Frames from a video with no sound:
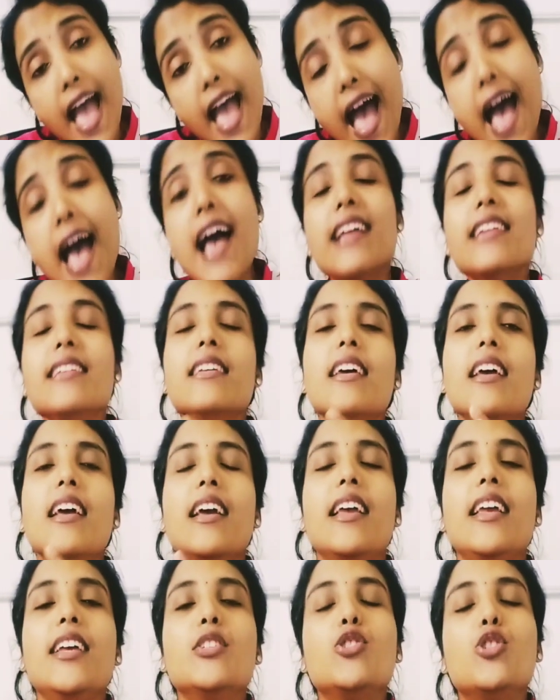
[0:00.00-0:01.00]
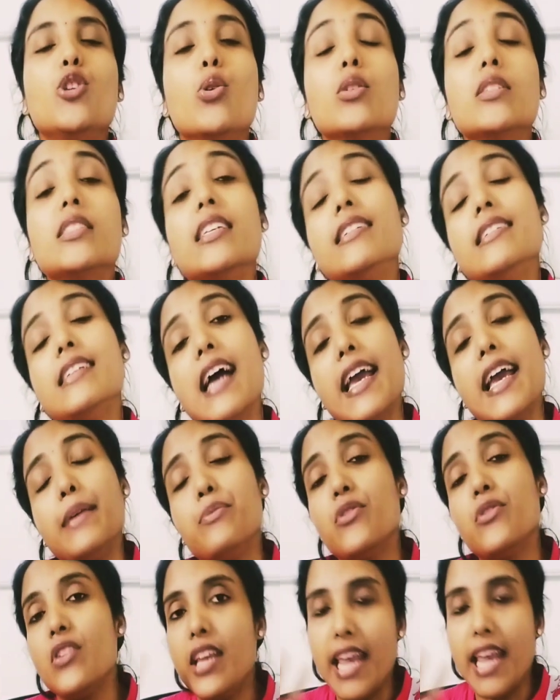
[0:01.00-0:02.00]
And he chose the type
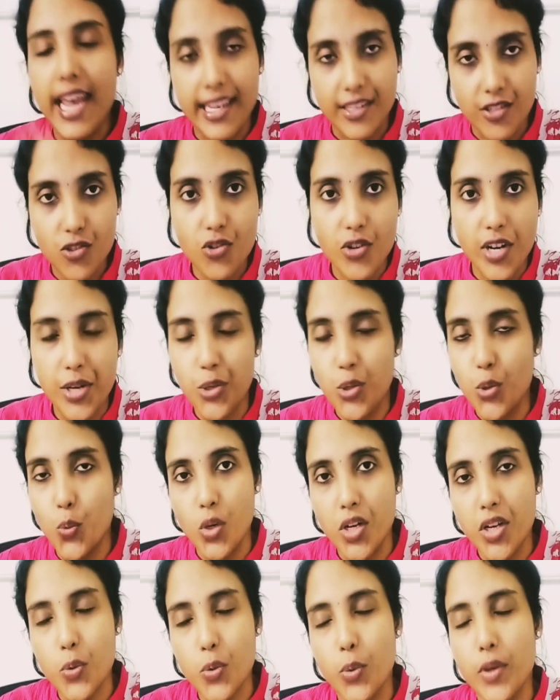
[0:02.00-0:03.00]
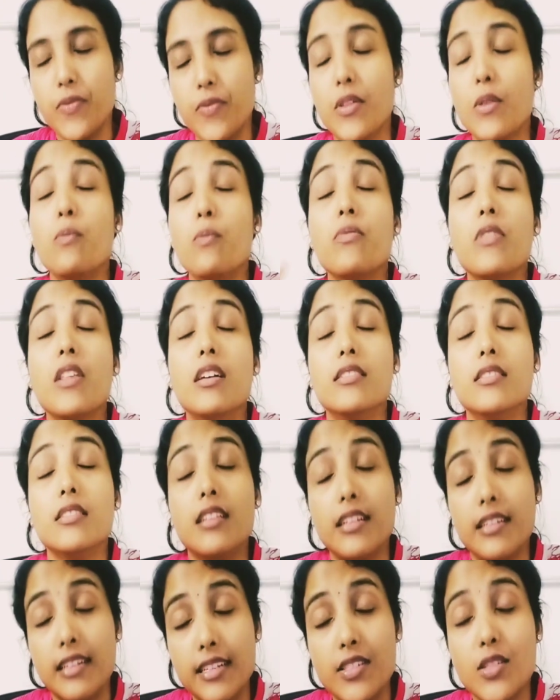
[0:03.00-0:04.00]
3 S strain to work with,
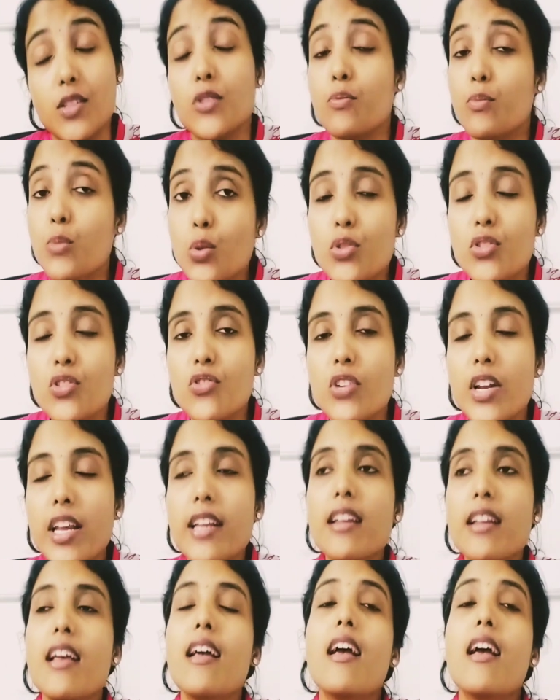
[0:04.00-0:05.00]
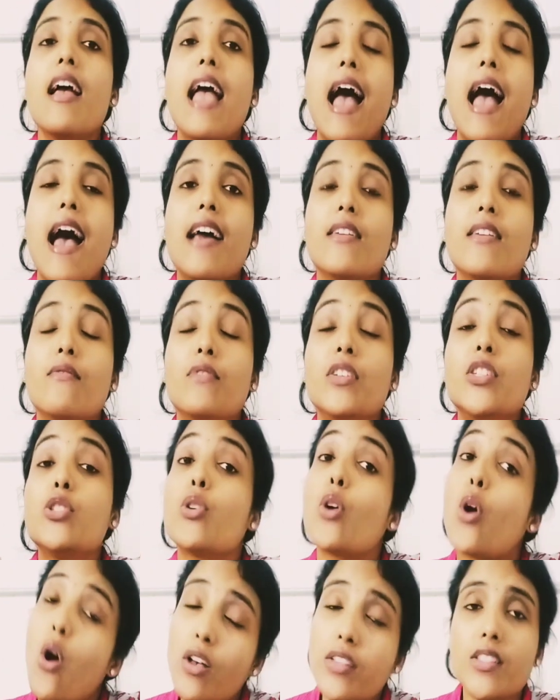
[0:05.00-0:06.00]
that is the smooth strain, and which
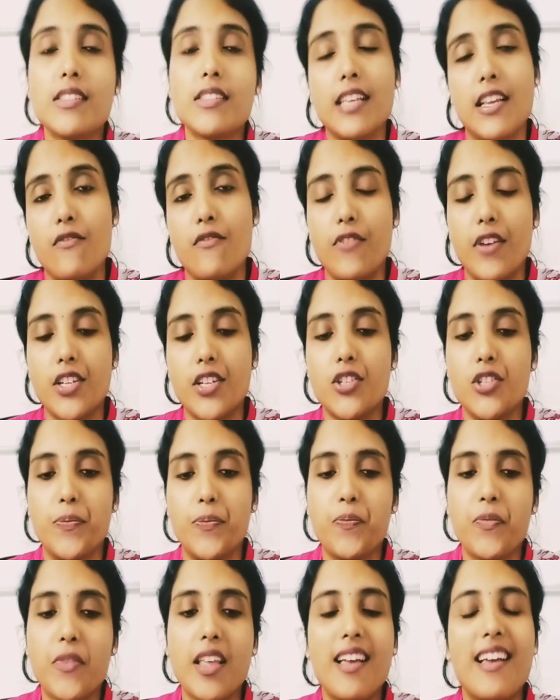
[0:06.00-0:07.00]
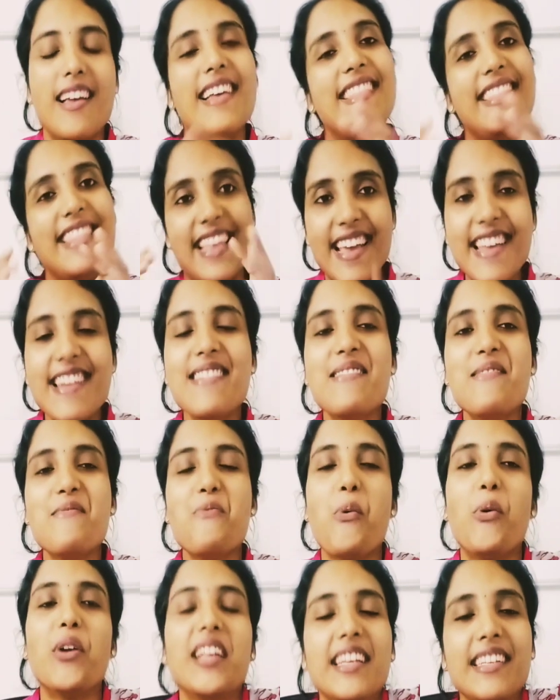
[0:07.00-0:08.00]
causes infection. Then
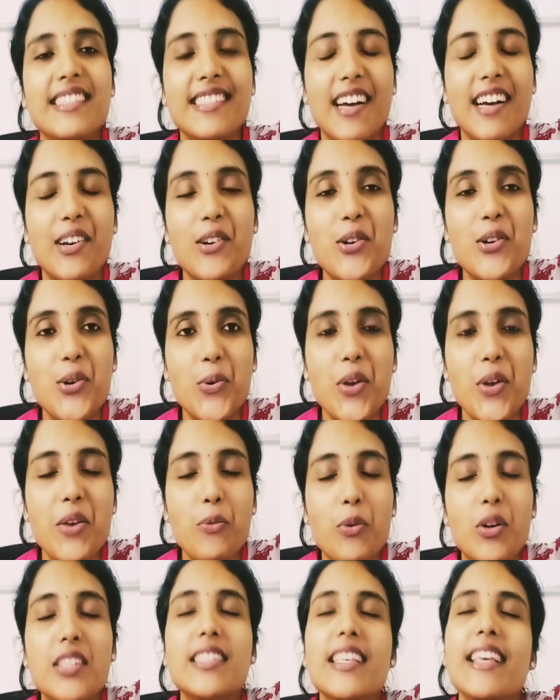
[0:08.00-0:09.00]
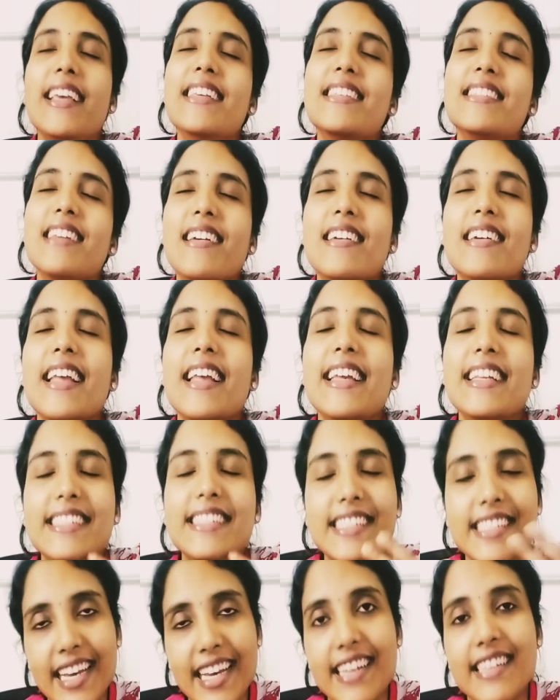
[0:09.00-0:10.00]
what he started doing was he started
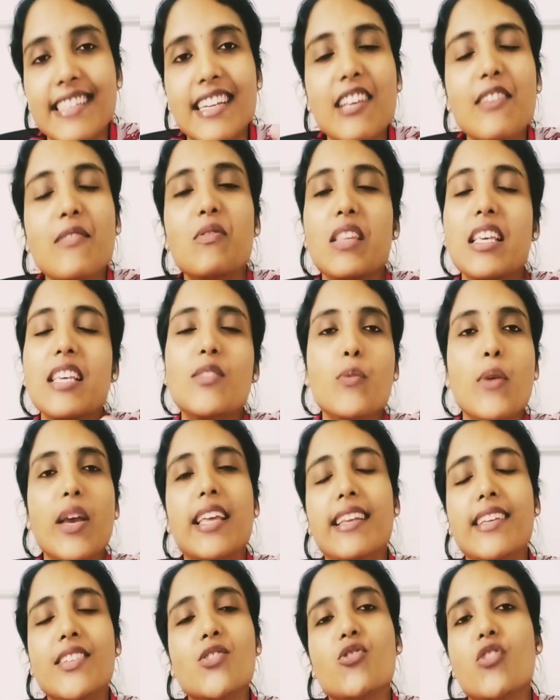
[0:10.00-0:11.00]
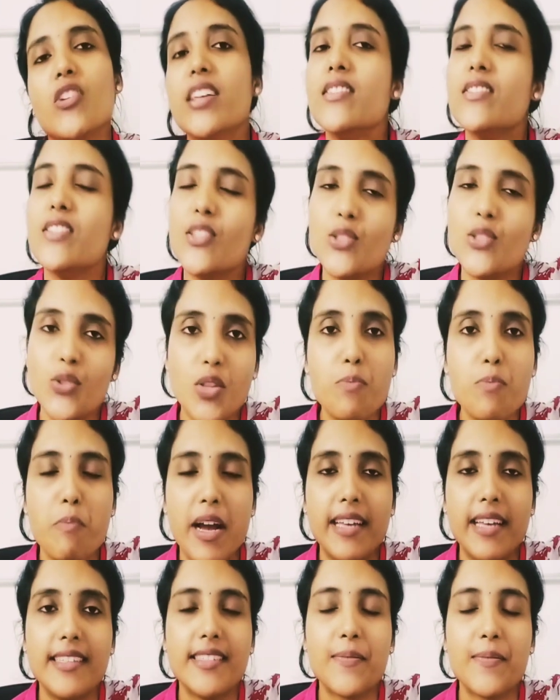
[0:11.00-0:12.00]
injecting these various strains into the
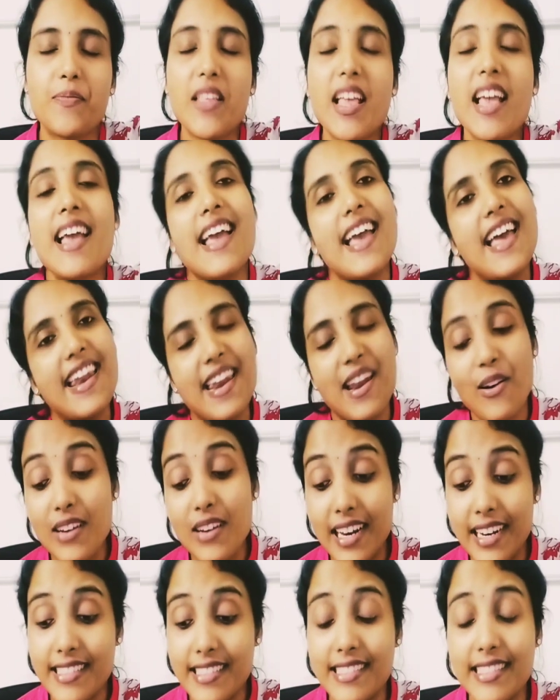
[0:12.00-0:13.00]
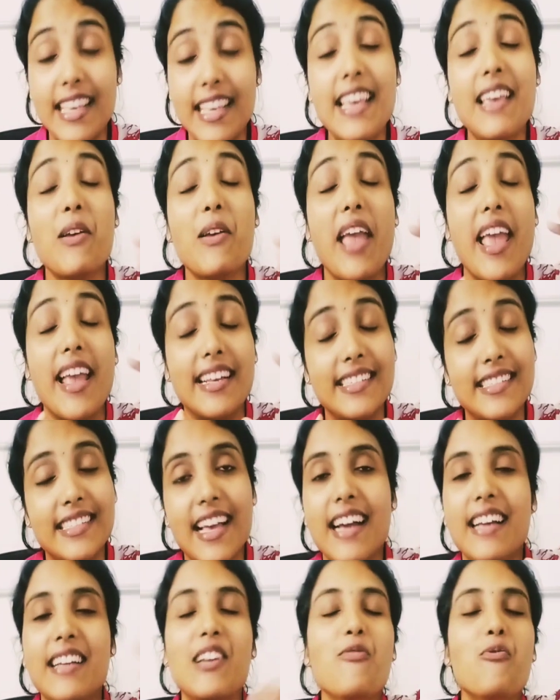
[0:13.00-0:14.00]
mice. And now let us see
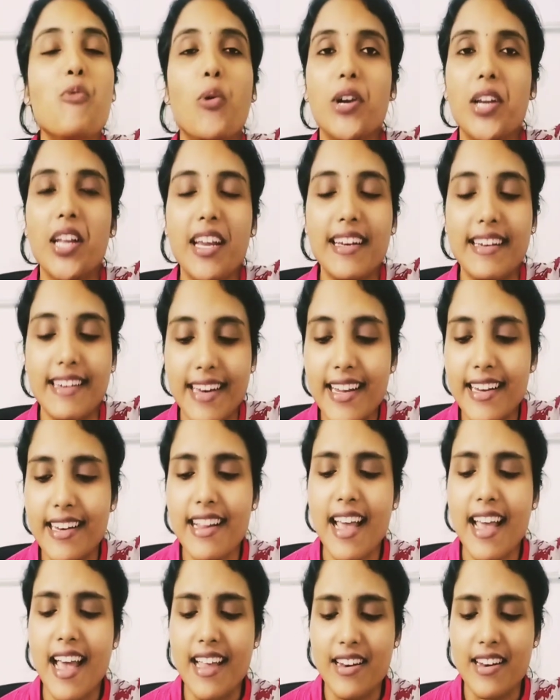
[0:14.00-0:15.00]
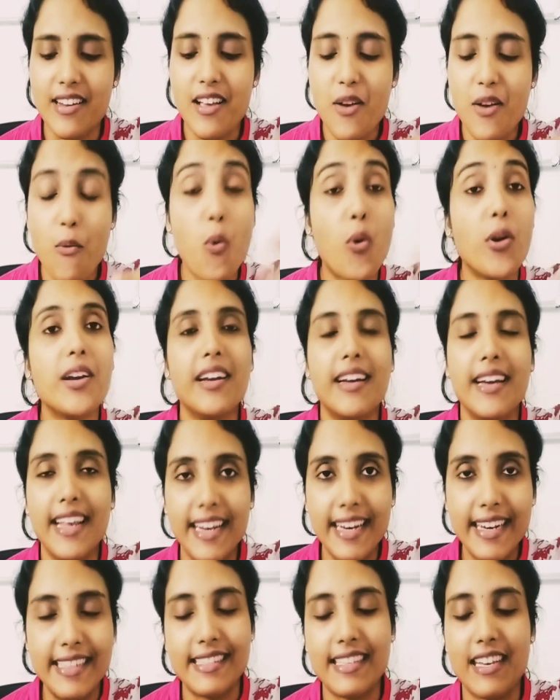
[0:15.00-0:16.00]
exactly what he did and what did he
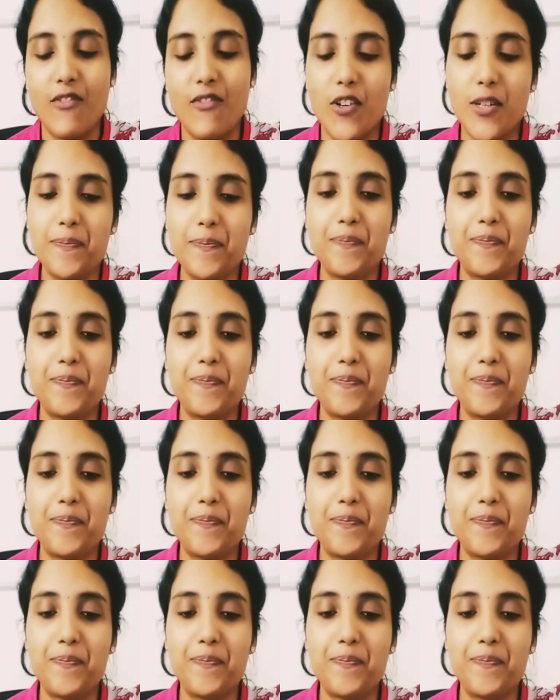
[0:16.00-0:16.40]
discover.